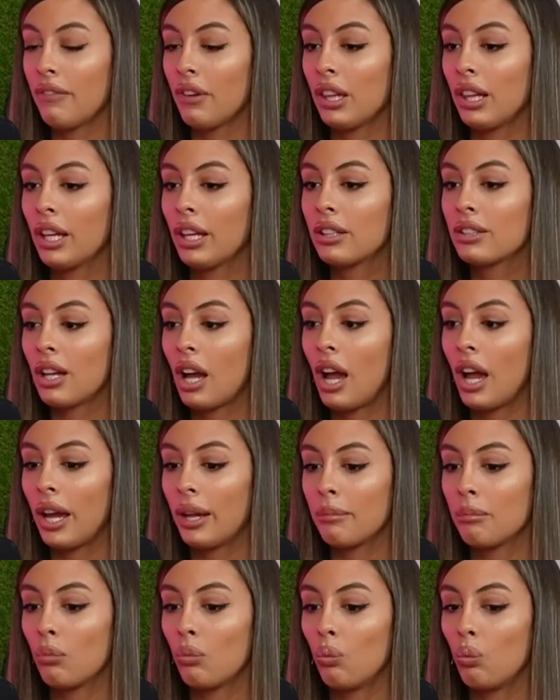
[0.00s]
I think
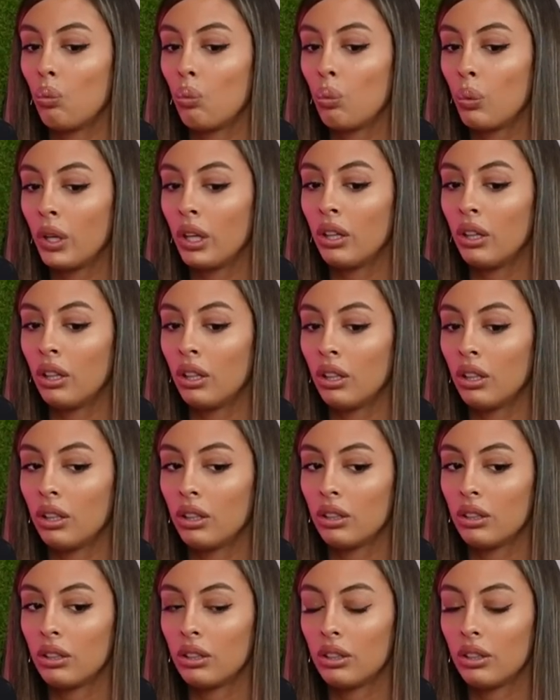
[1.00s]

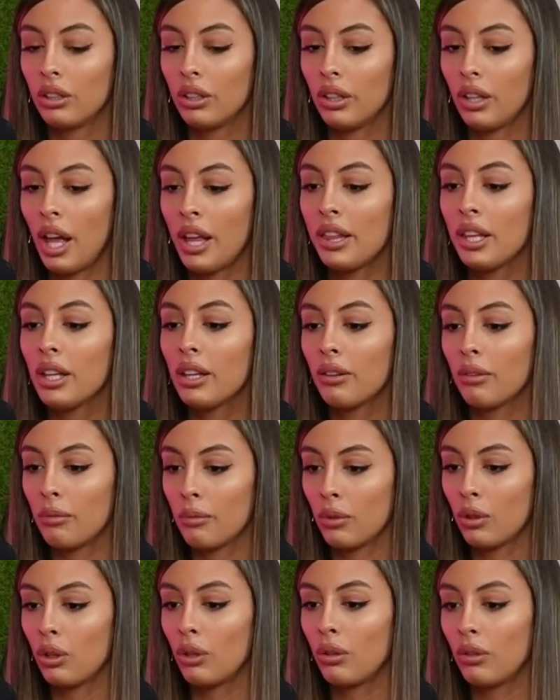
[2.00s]
I think
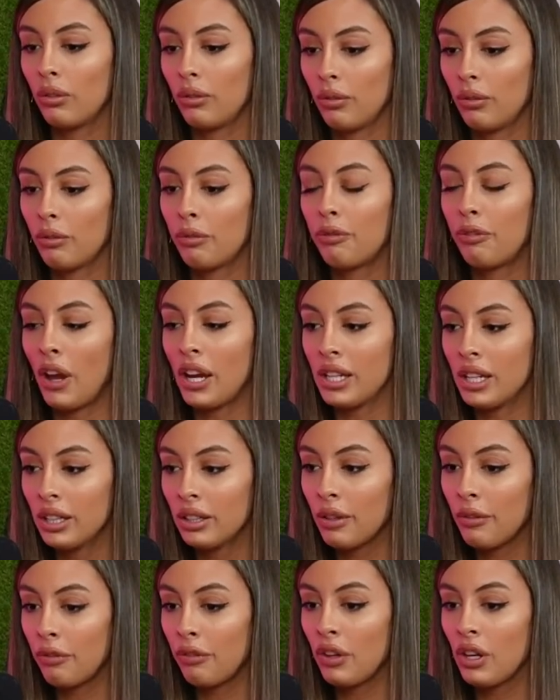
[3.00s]
fighting
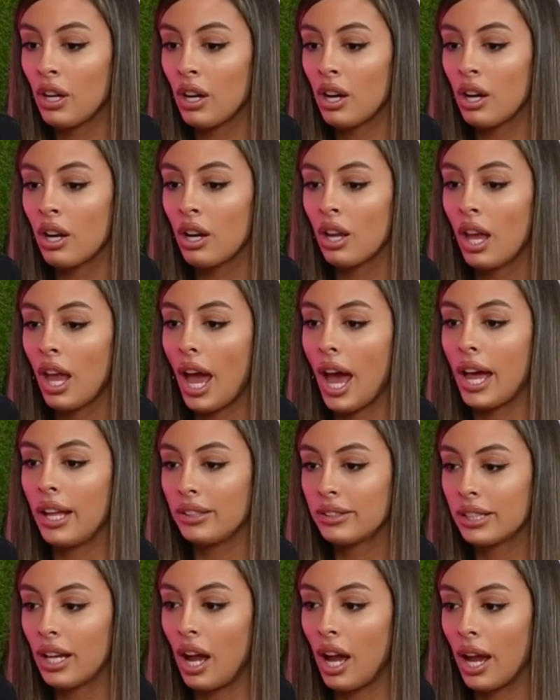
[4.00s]
the fear and
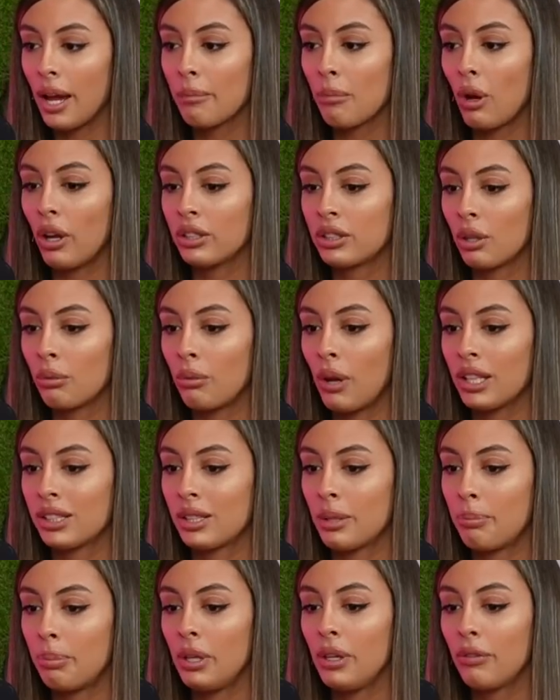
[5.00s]
time is a
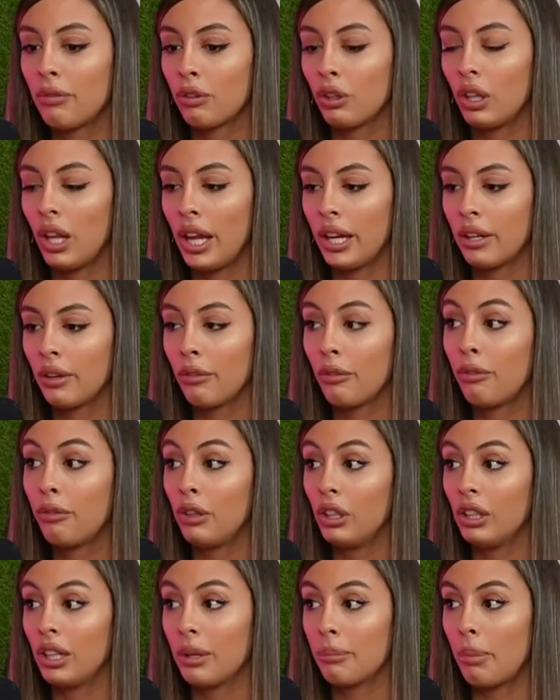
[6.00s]
recipe for like
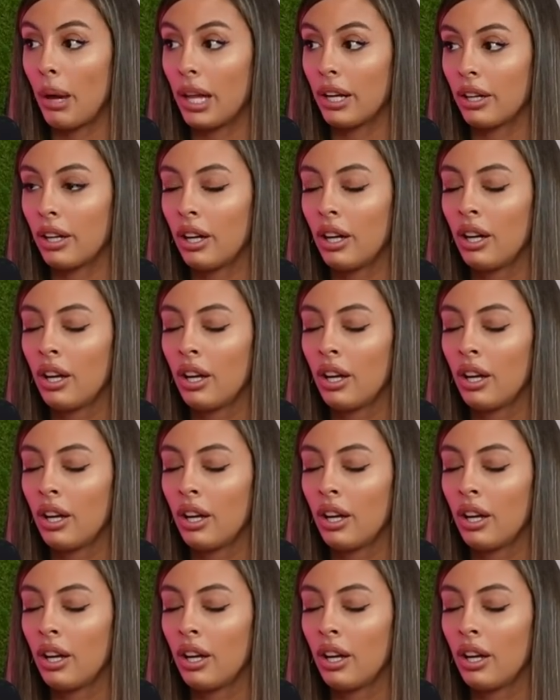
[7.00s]
feeling better.